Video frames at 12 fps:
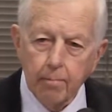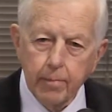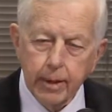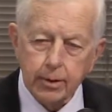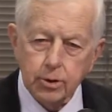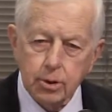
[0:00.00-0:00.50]

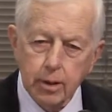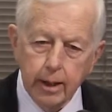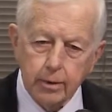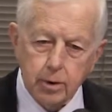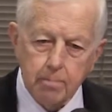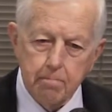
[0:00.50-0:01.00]

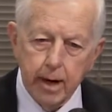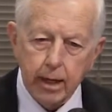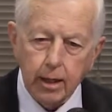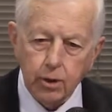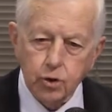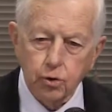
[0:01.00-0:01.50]
it's
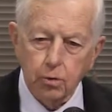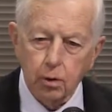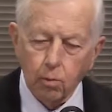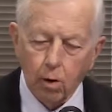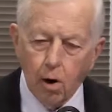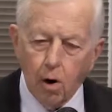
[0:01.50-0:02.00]
making sure that
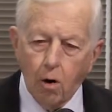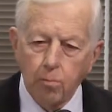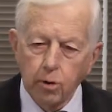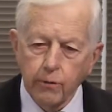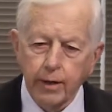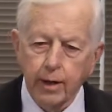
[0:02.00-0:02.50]
we're all
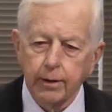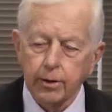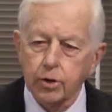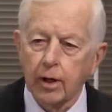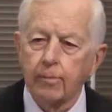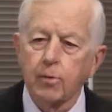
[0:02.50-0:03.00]
moving in the
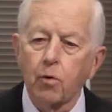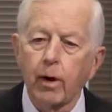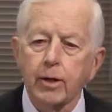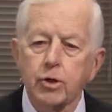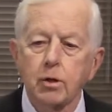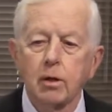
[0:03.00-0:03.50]
same
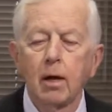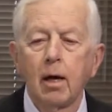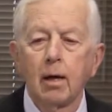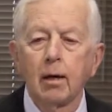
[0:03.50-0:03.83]
direction